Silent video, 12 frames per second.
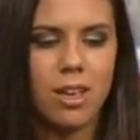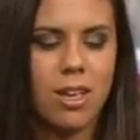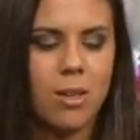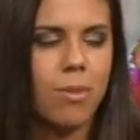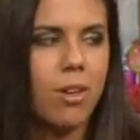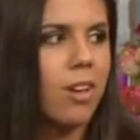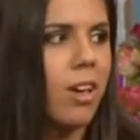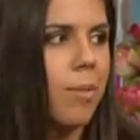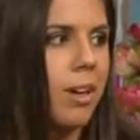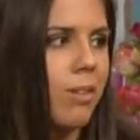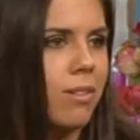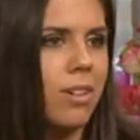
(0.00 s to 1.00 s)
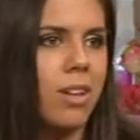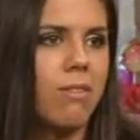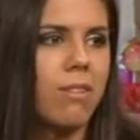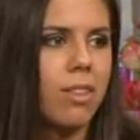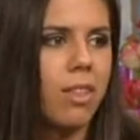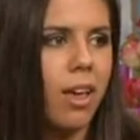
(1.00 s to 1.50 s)
come out and
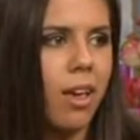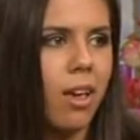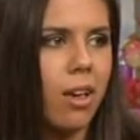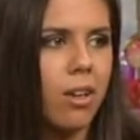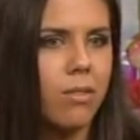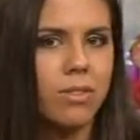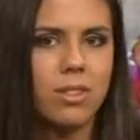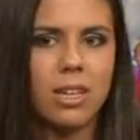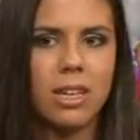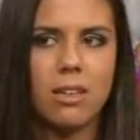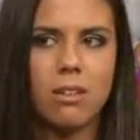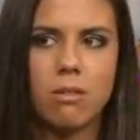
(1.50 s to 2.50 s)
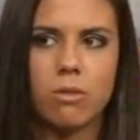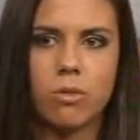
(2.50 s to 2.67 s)
everything, obviously,